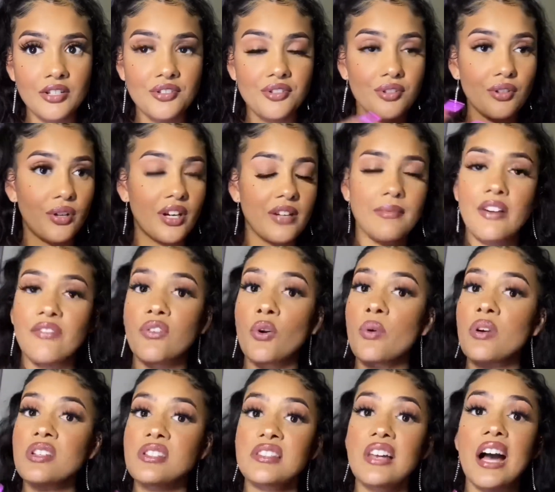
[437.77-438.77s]
So if my
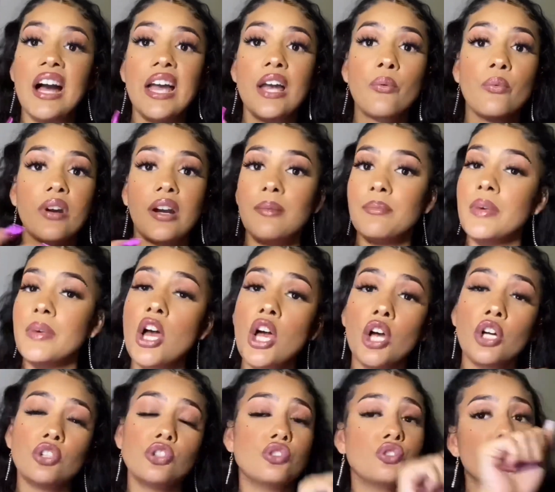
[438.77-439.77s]
phone is dying when I'm
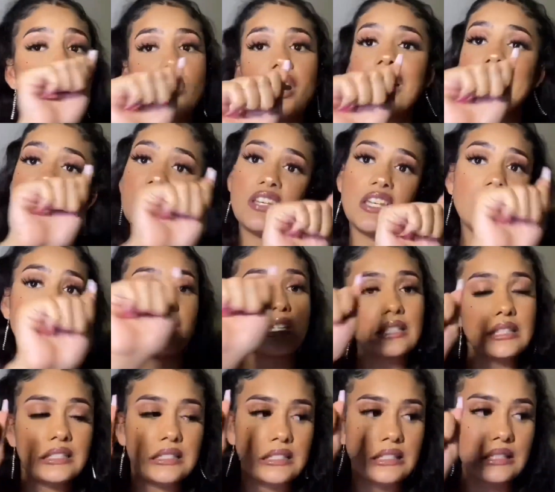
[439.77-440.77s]

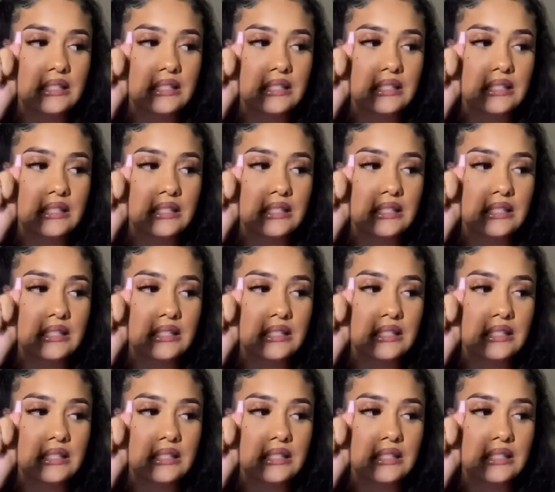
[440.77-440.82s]
driving,